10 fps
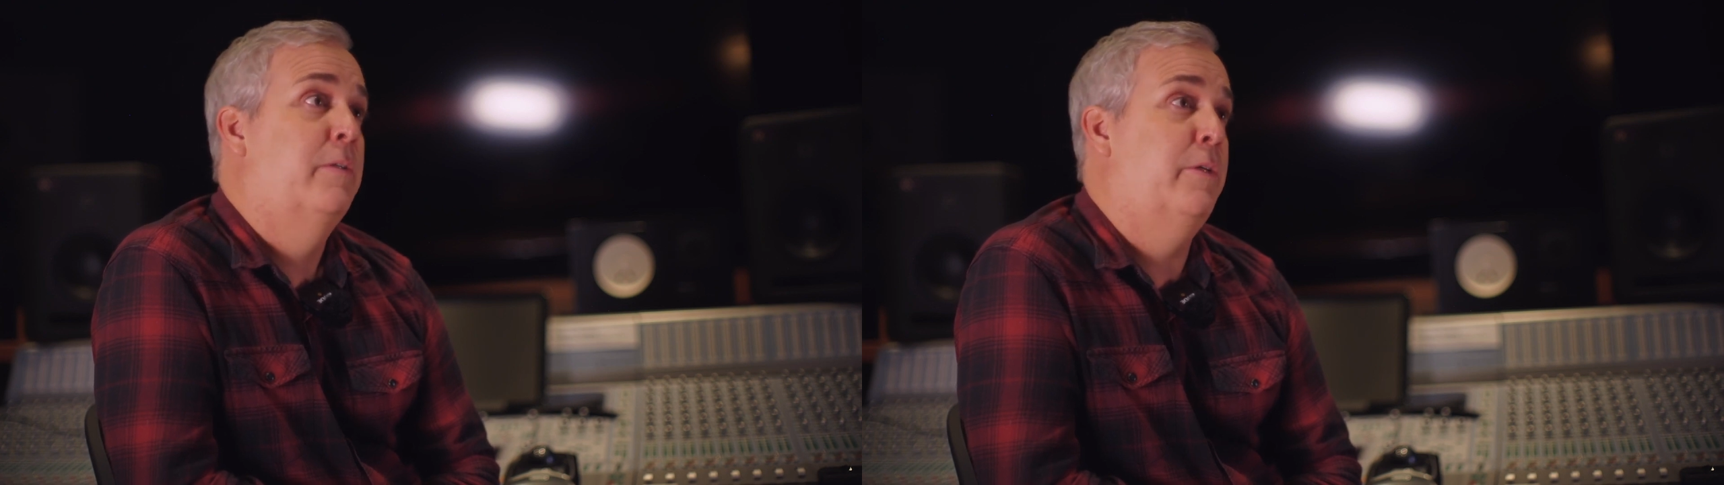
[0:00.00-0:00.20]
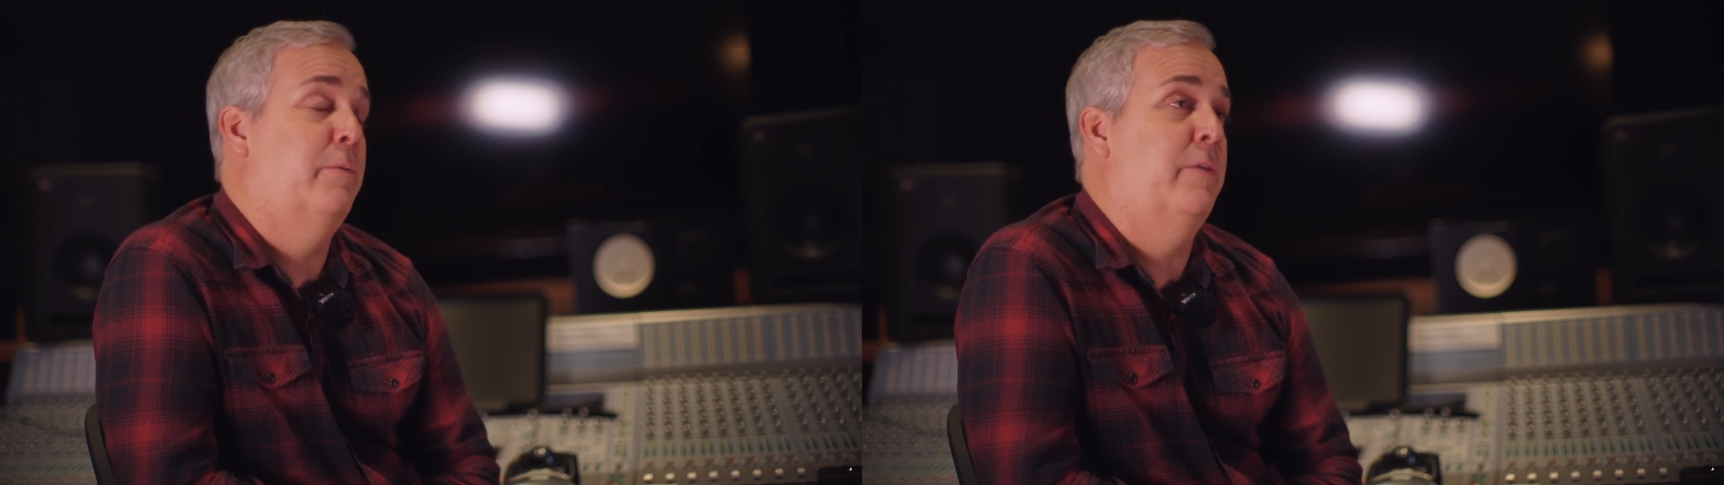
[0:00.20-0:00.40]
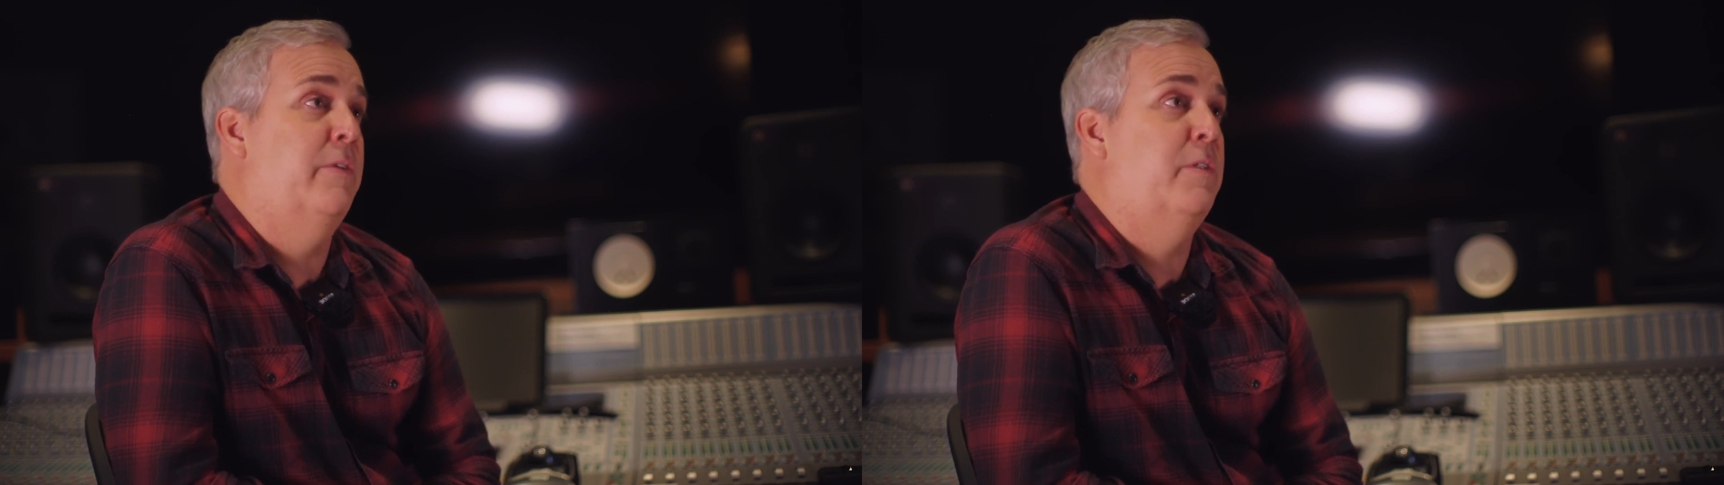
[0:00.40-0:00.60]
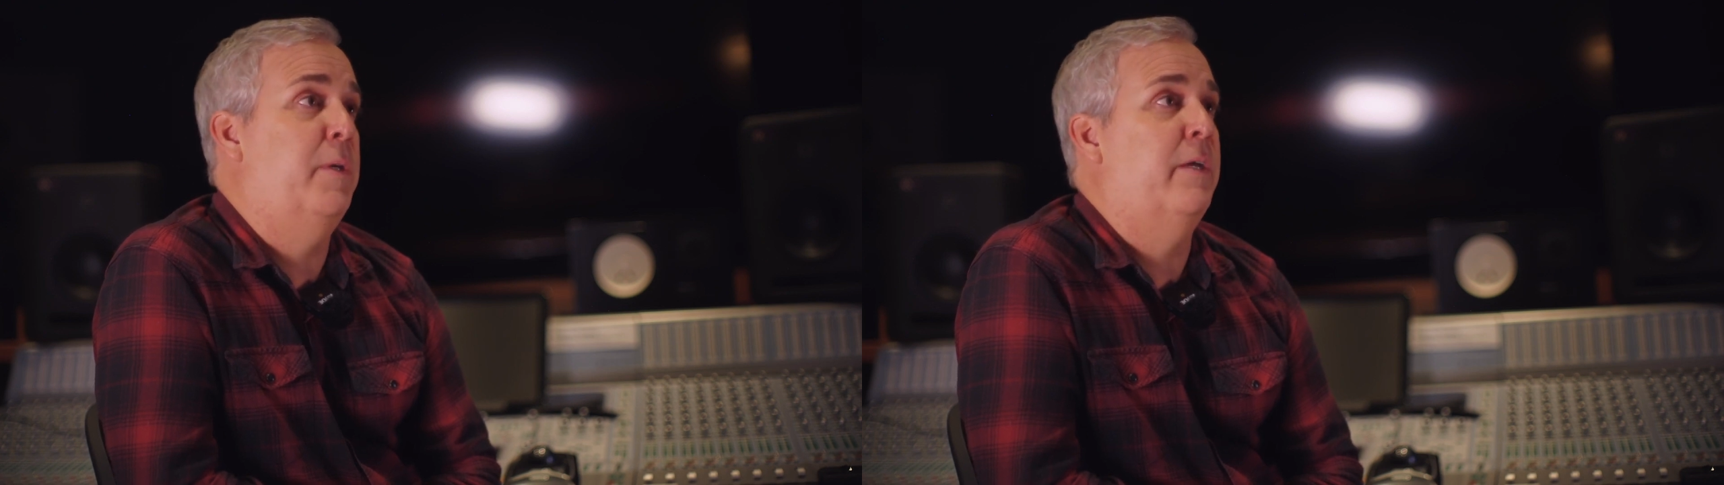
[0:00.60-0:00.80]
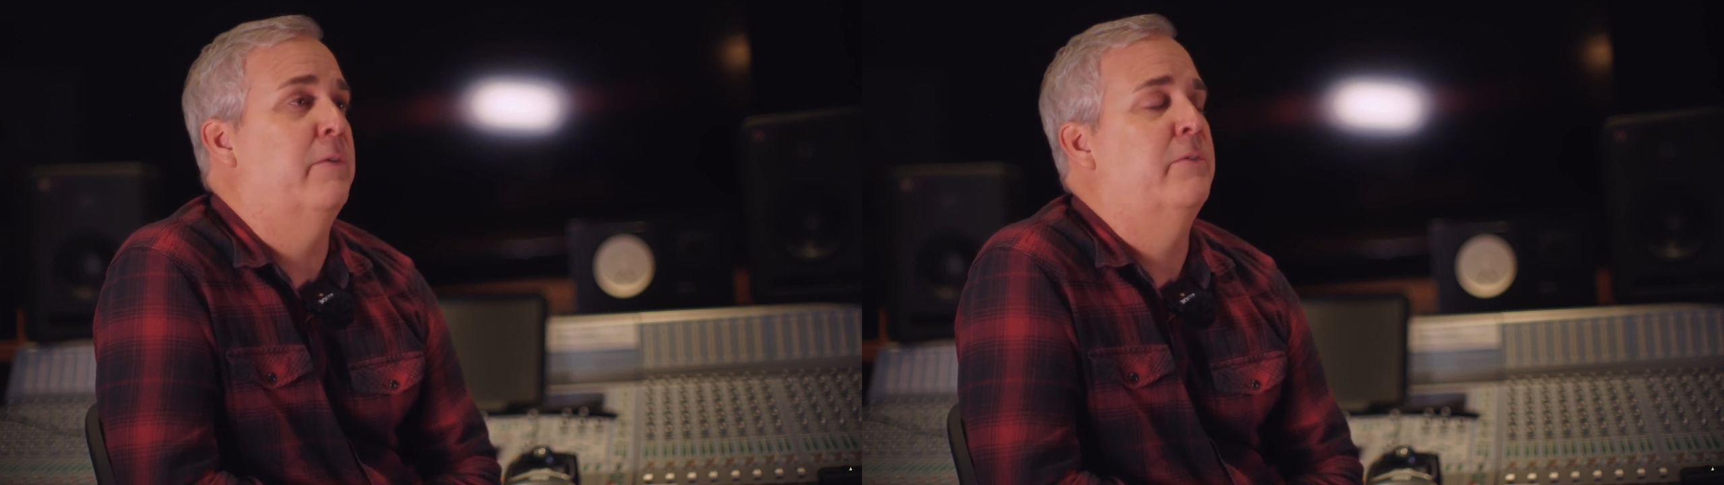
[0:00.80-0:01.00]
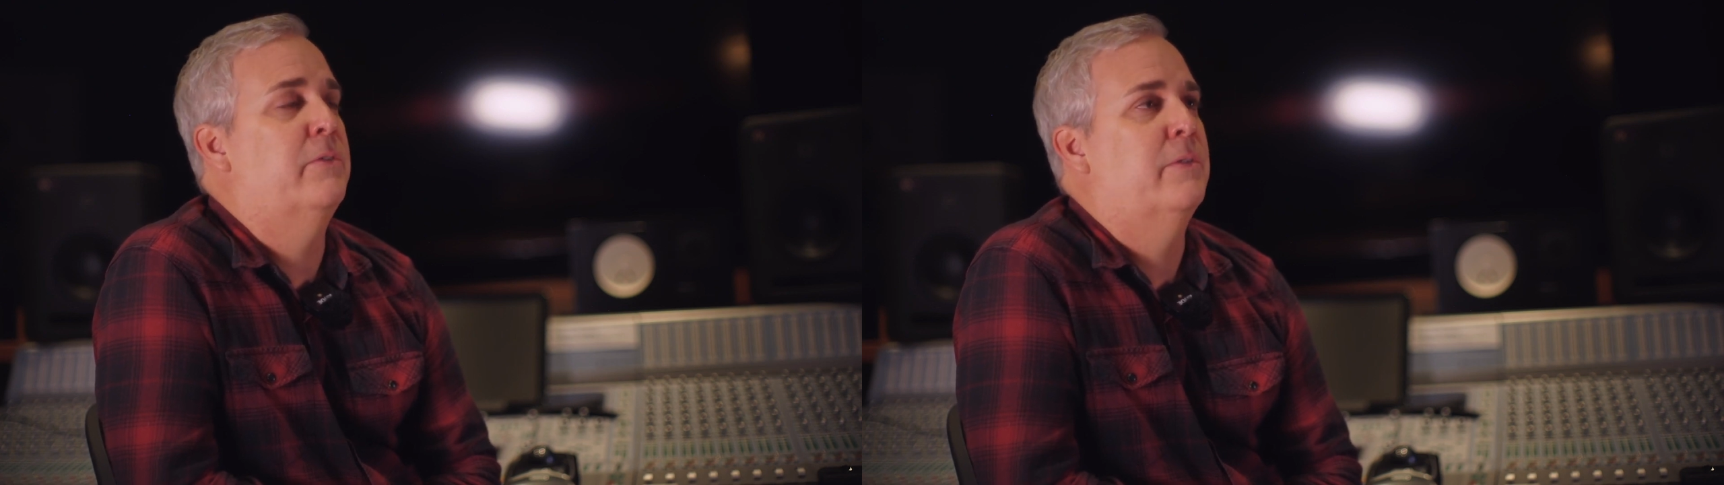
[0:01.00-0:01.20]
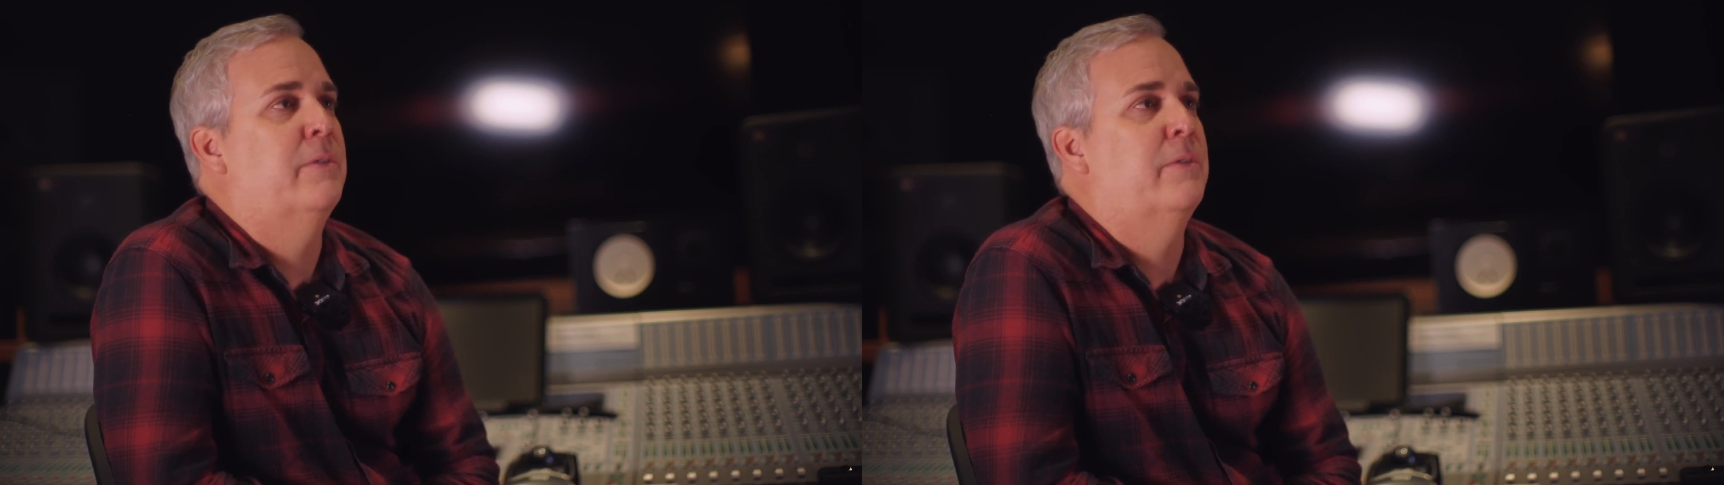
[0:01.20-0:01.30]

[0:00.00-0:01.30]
tuned to the speakers.